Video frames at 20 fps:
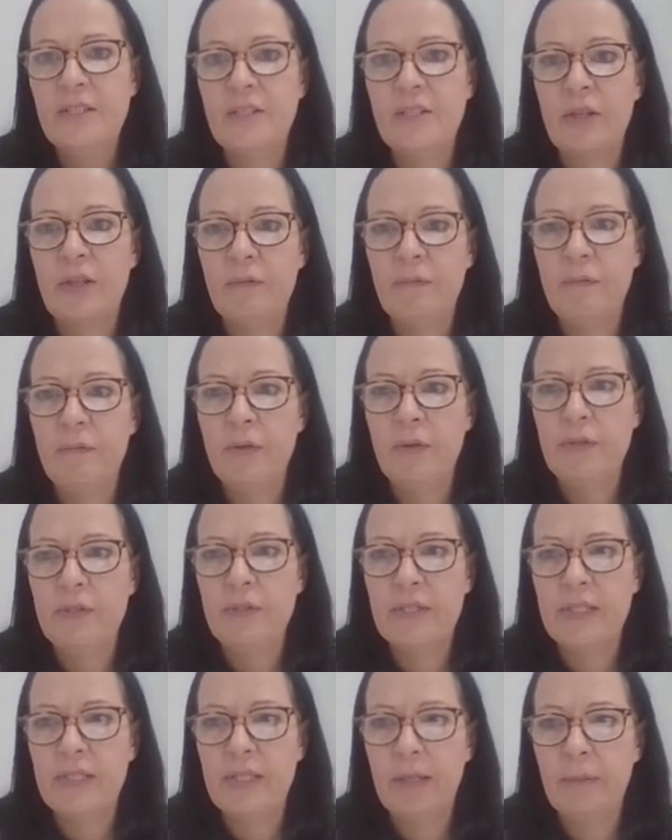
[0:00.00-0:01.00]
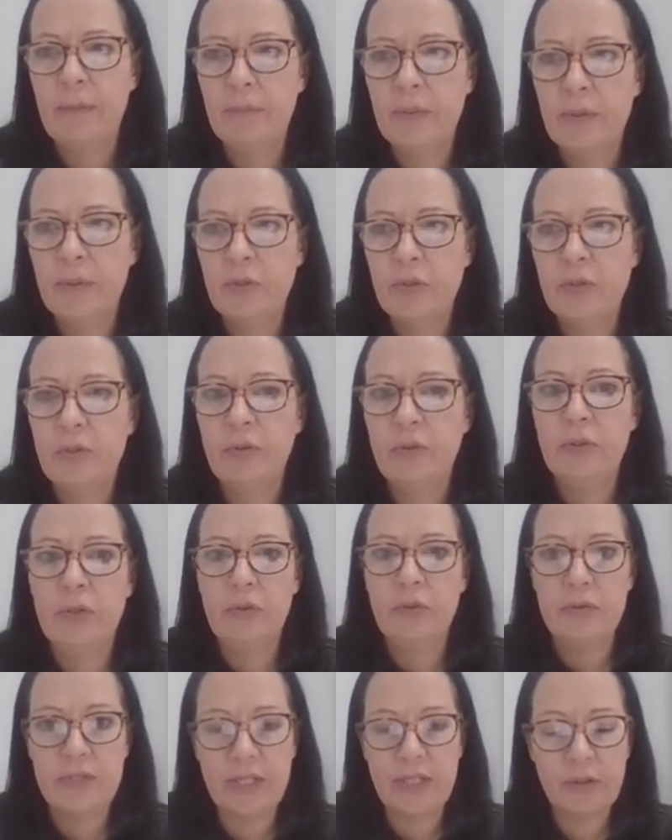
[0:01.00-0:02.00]
So the first step to
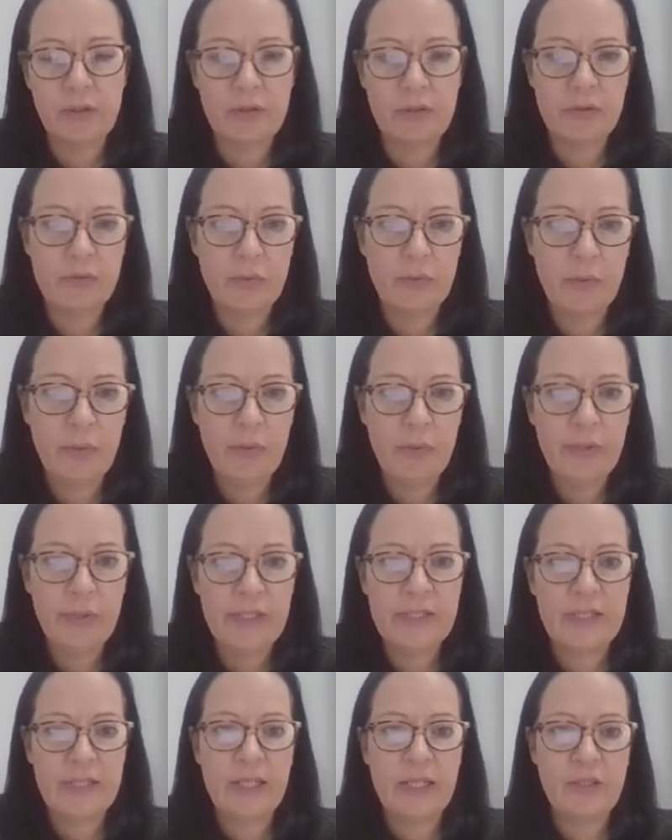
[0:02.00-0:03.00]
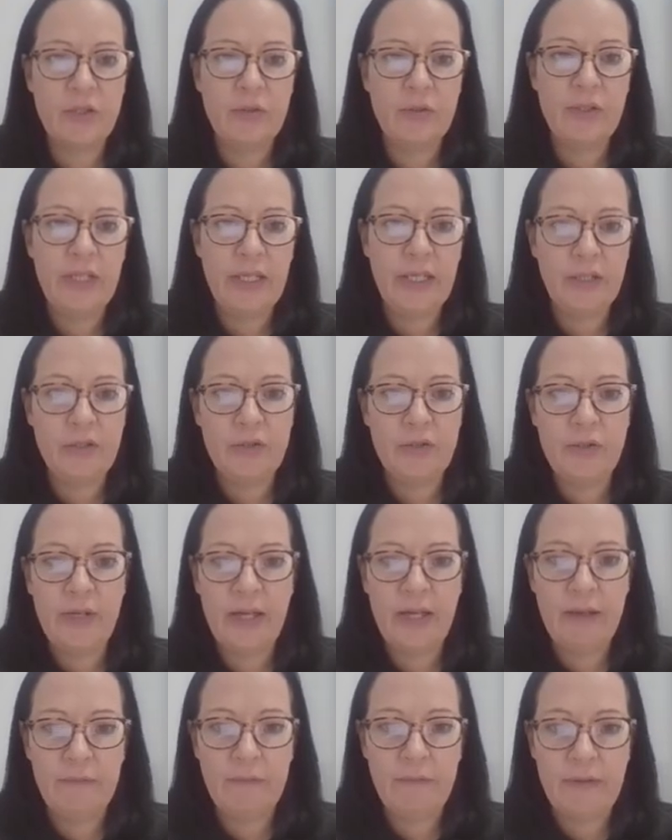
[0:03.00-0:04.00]
using this rule is that you need to
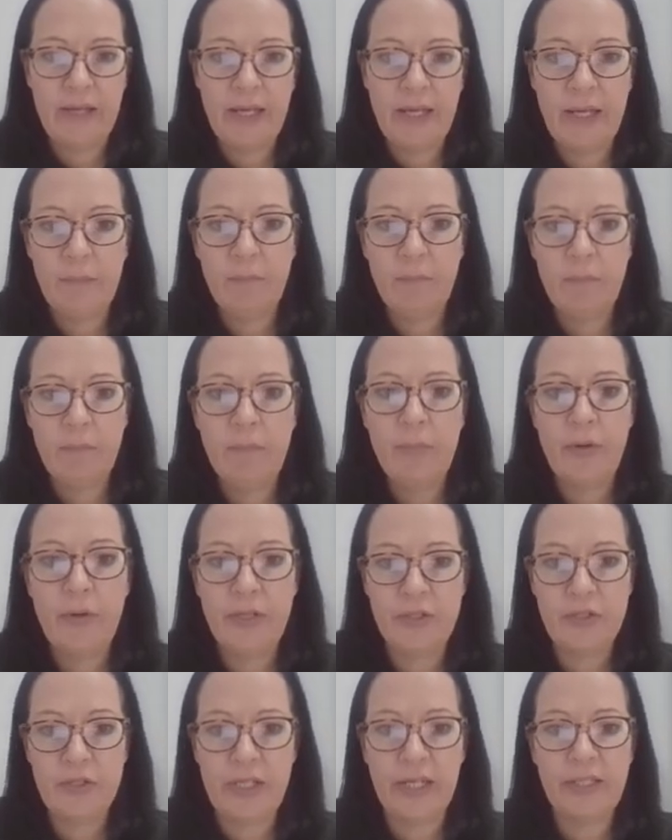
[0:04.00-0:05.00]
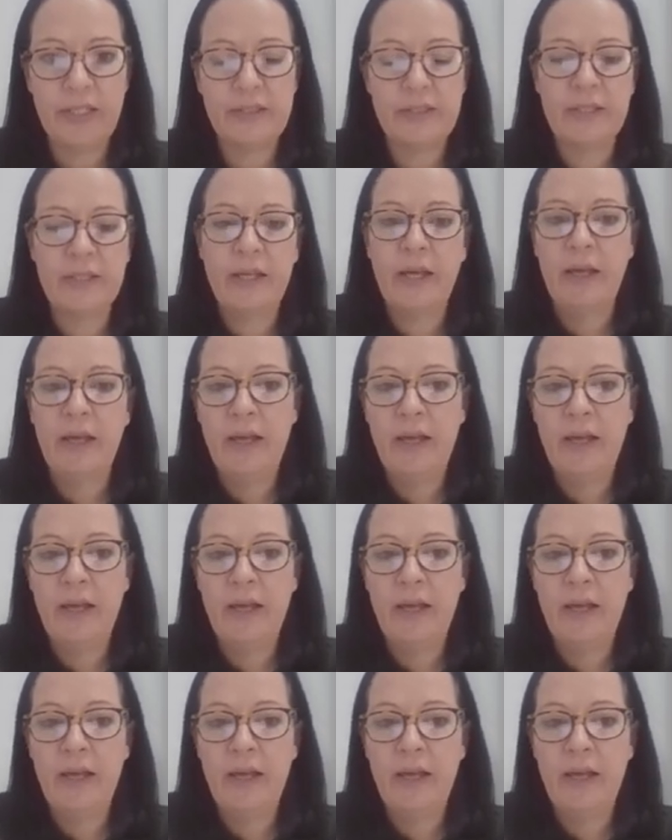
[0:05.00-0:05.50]
have a project